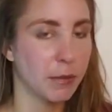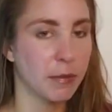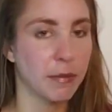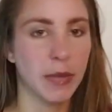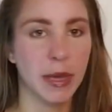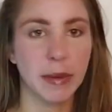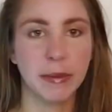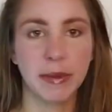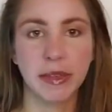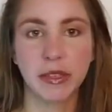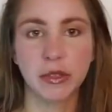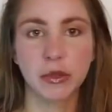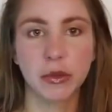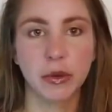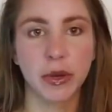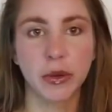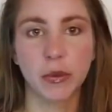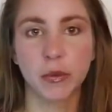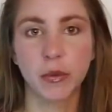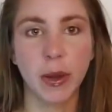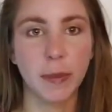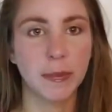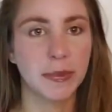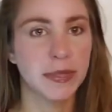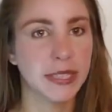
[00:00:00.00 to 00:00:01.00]
maybe
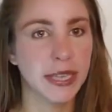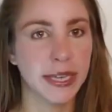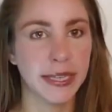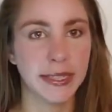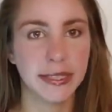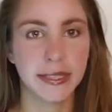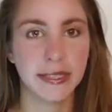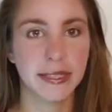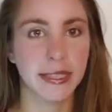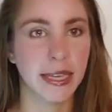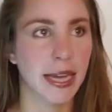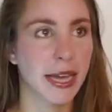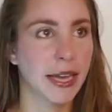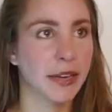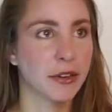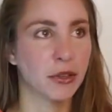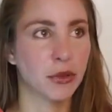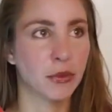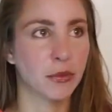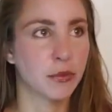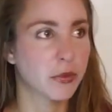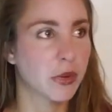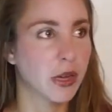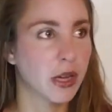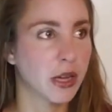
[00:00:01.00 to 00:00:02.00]
doing website design
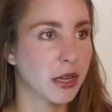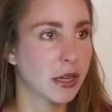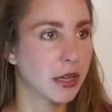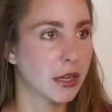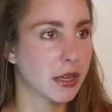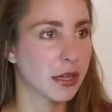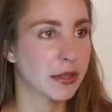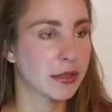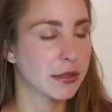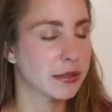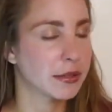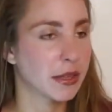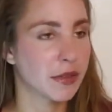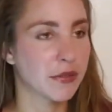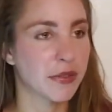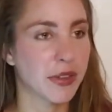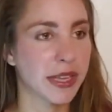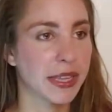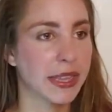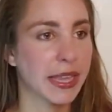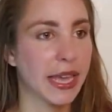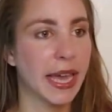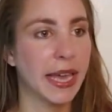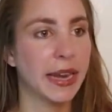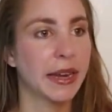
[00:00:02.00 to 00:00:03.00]
or stuff
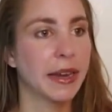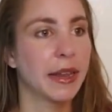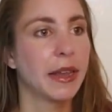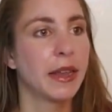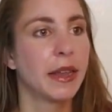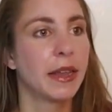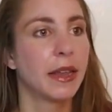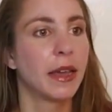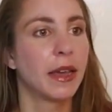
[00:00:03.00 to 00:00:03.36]
like that,